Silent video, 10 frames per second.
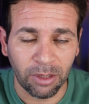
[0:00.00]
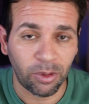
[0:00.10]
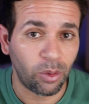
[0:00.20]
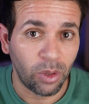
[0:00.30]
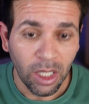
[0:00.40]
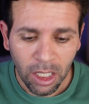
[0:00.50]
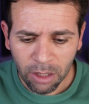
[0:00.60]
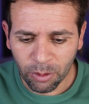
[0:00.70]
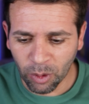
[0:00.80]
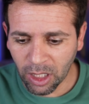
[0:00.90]
If you
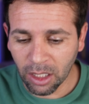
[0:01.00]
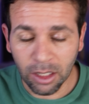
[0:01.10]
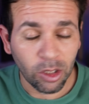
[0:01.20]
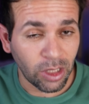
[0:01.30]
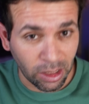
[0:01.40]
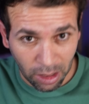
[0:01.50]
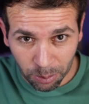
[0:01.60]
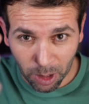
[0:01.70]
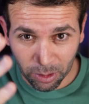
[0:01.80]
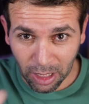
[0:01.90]
want to learn, not just
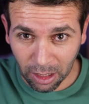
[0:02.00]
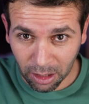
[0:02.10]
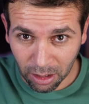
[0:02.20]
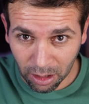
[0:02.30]
about like